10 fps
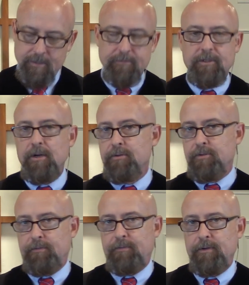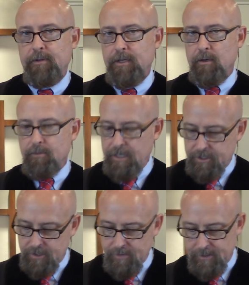of Joseph in the Old
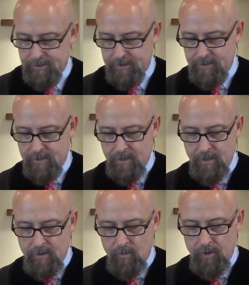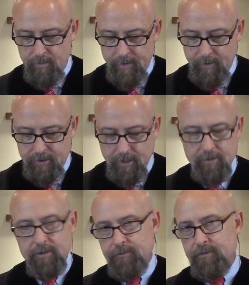Testament, where you remember
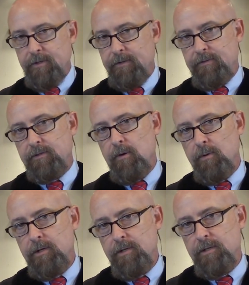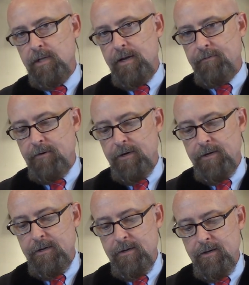Joseph is sold into
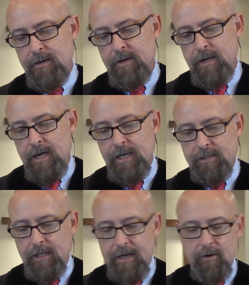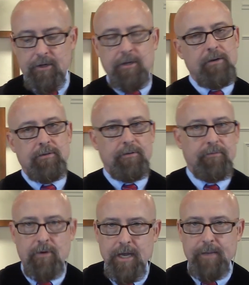slavery. He's later accused
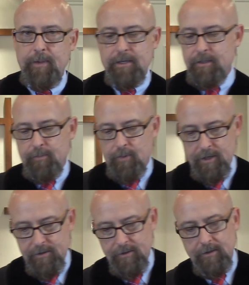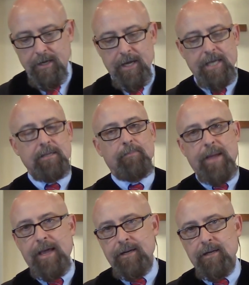of rape. He's in prison. He's
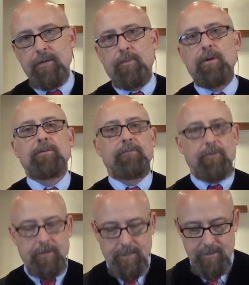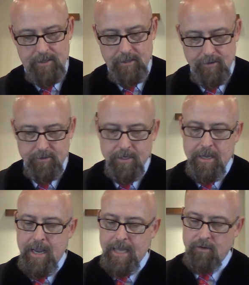abandoned in prison for 10 years.
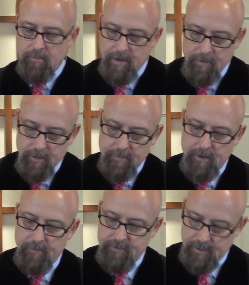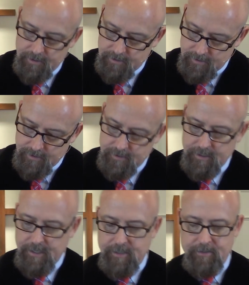And you remember in the book of Genesis, it
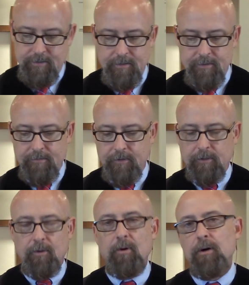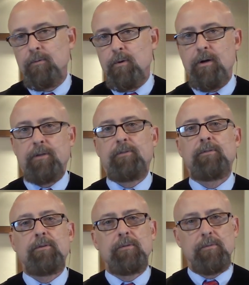says, The Lord
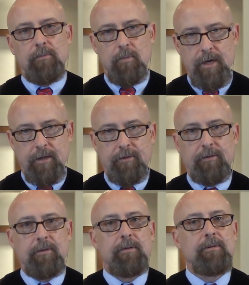was with